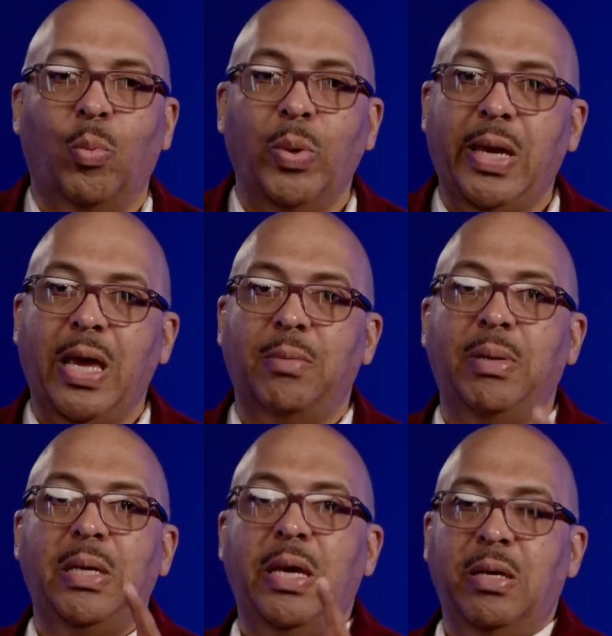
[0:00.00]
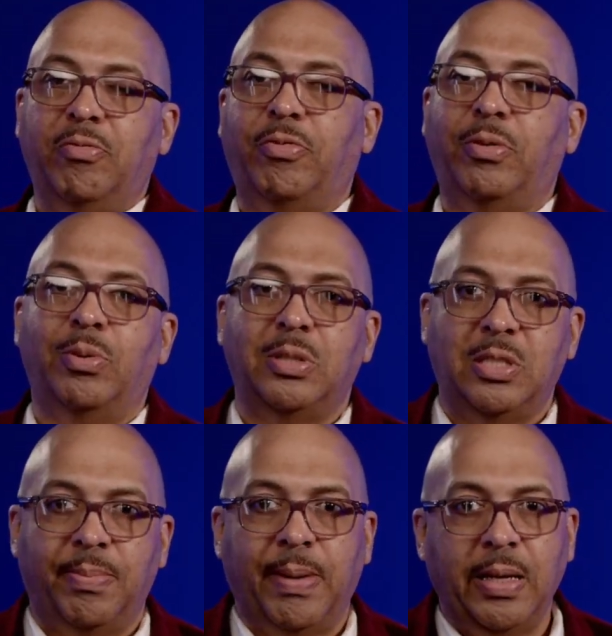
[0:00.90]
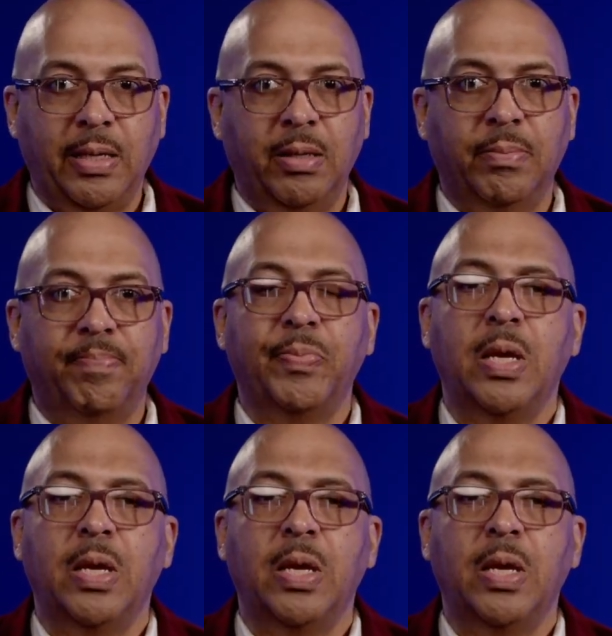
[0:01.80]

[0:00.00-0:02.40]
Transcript: we can be influenced by him.